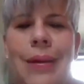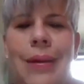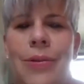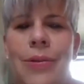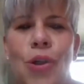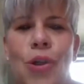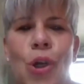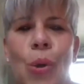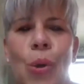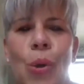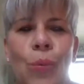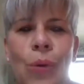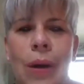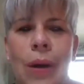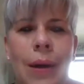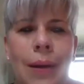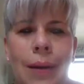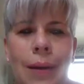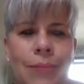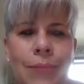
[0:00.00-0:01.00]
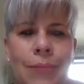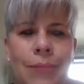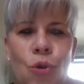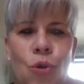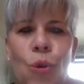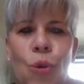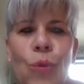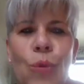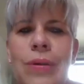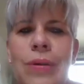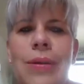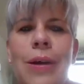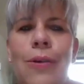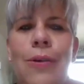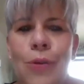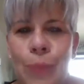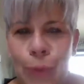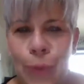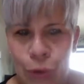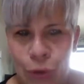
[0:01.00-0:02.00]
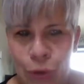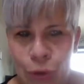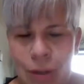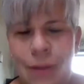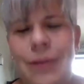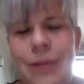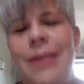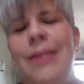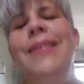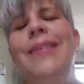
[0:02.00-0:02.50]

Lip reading: jewelry salesperson,